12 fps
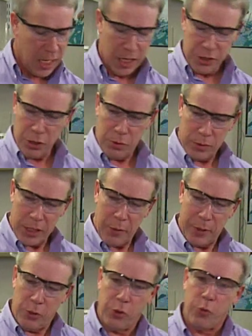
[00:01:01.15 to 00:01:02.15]
So tell
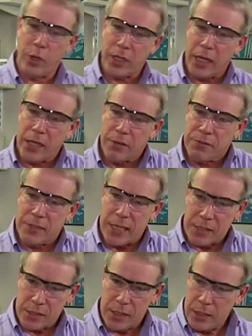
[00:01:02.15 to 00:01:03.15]
me, Laura, what kind of
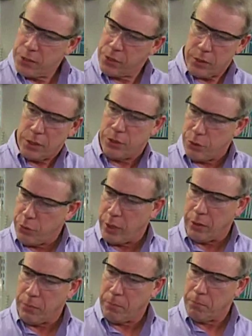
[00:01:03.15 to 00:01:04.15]
testing is it that you do here?